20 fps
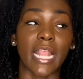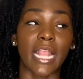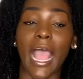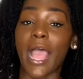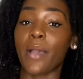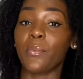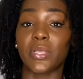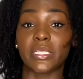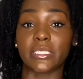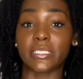
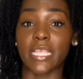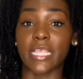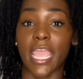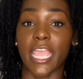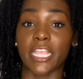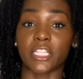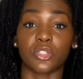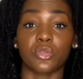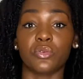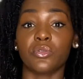I would
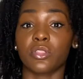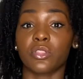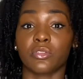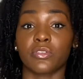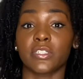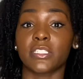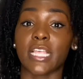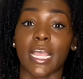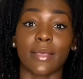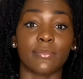say 2 to
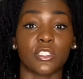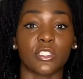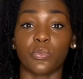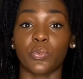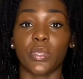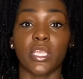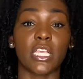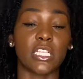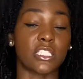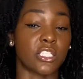3 times a
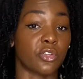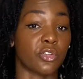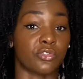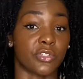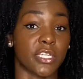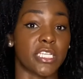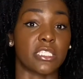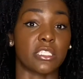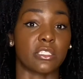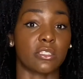week is a
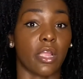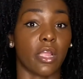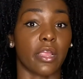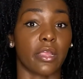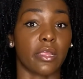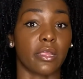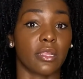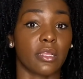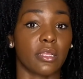great start.